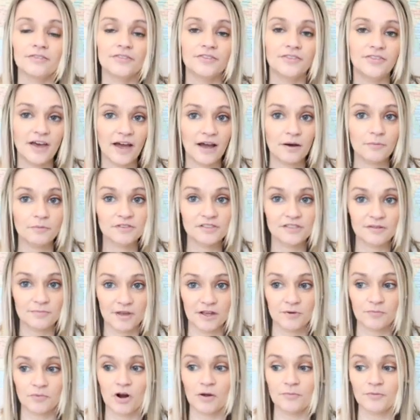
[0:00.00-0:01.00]
That was the
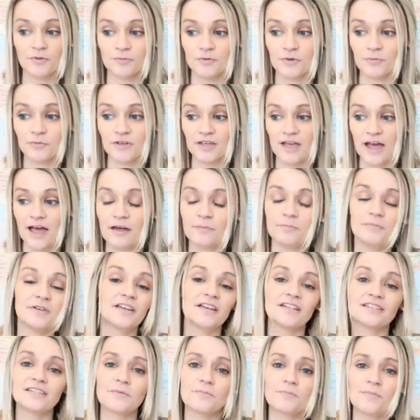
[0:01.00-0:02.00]
main problem that we had,
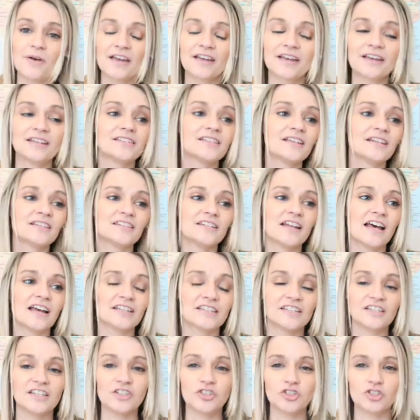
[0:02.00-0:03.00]
because Abeka does
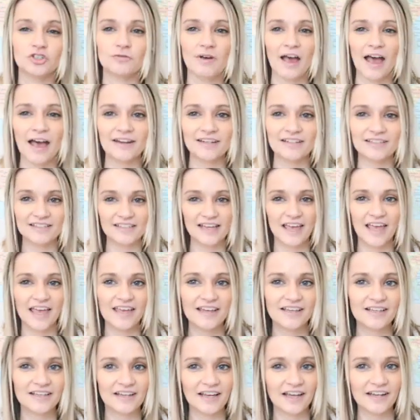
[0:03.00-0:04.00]
not teach you how to
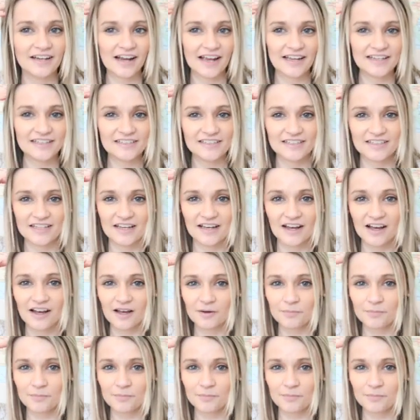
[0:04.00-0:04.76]
take an idea